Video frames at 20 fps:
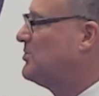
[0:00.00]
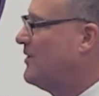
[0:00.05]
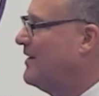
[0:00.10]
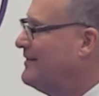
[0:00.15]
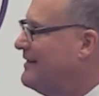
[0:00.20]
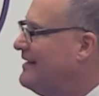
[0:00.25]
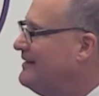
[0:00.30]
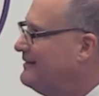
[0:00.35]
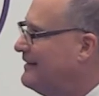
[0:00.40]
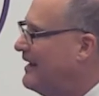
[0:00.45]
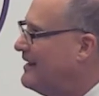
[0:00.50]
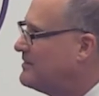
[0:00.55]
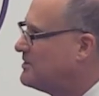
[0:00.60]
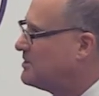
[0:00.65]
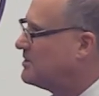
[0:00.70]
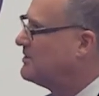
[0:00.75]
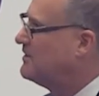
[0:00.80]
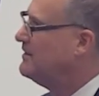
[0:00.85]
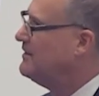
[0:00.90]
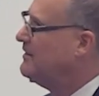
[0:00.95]
So I think
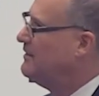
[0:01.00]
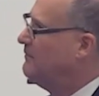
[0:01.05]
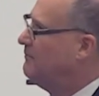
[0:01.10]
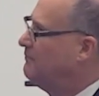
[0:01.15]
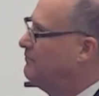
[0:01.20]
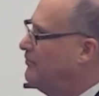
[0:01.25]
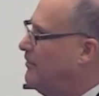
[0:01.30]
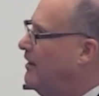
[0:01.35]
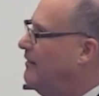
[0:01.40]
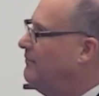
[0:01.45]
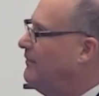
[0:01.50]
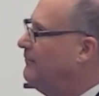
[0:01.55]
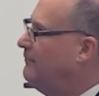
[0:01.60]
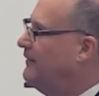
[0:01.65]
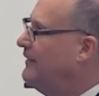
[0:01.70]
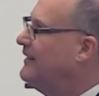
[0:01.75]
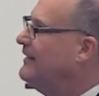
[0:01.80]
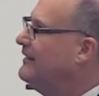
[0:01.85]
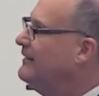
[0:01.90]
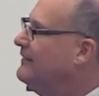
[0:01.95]
that's
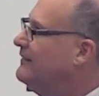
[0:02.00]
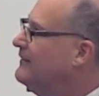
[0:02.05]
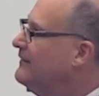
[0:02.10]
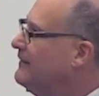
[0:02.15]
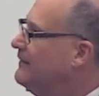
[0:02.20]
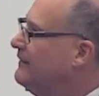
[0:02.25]
probably